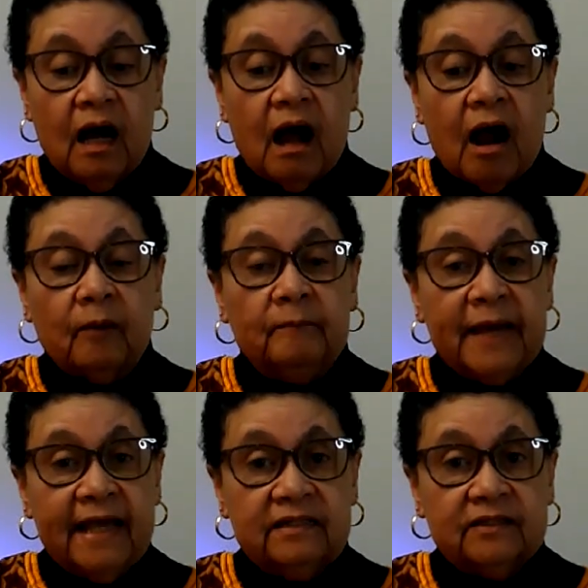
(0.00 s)
are
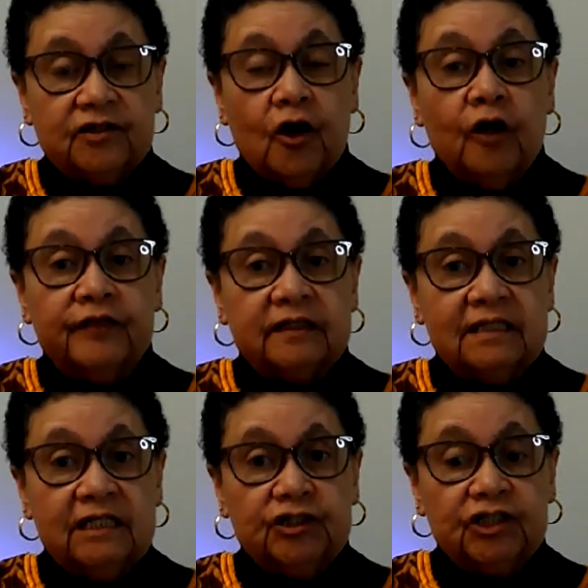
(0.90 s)
based on the
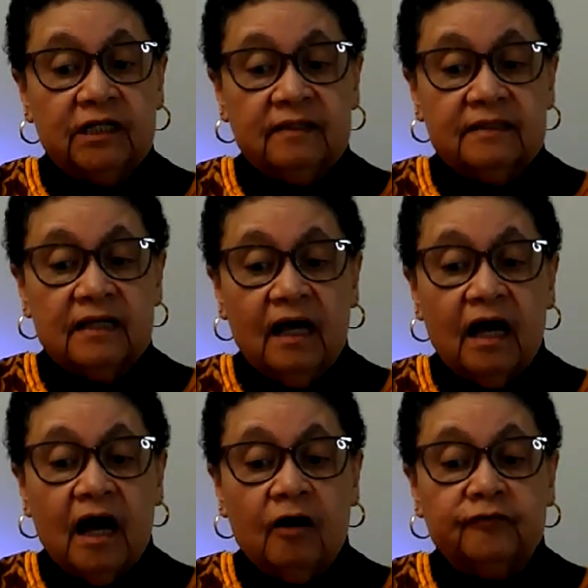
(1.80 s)
teachings
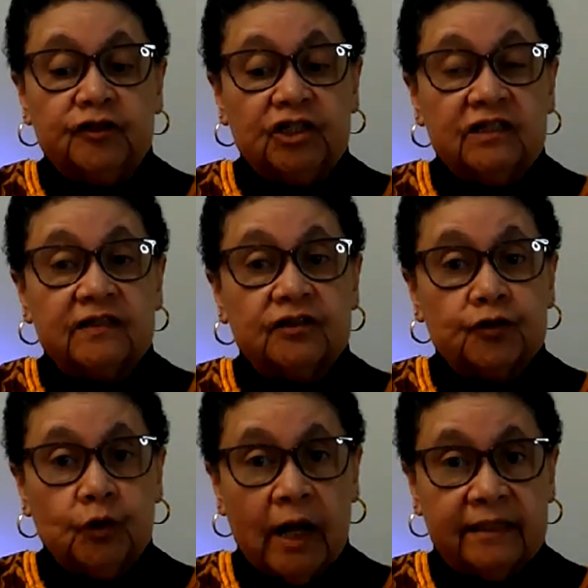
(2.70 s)
of Jesus
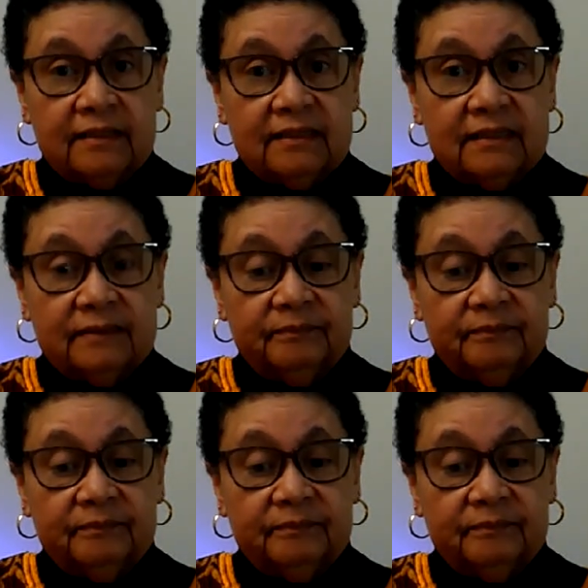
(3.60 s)
Christ.